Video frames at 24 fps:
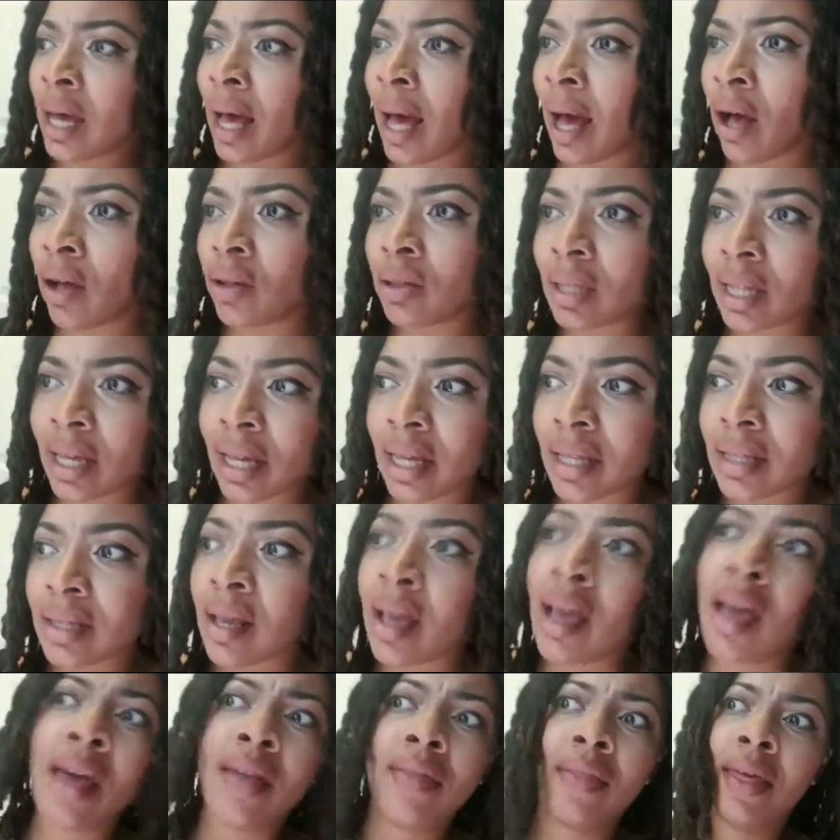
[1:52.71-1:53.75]
outlets,
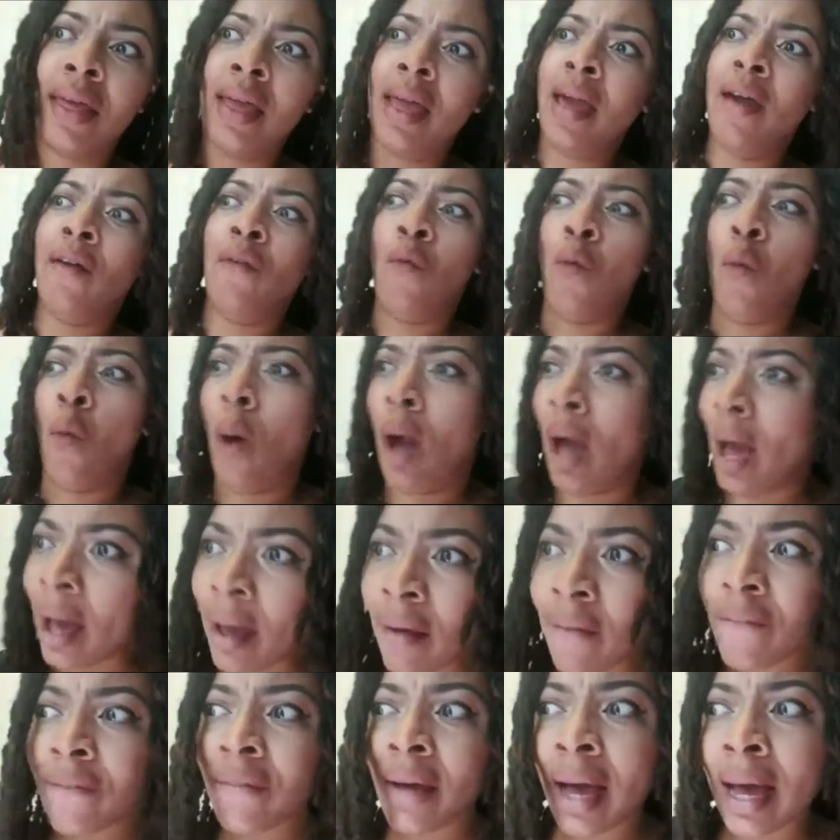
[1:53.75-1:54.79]
they have
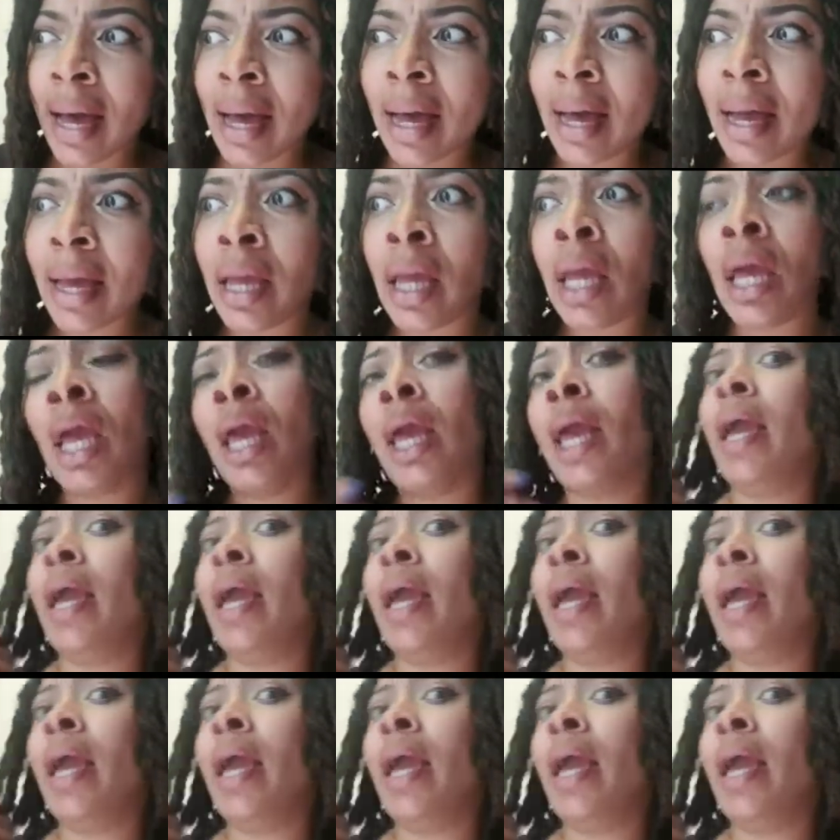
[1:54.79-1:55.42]
Wi-Fi.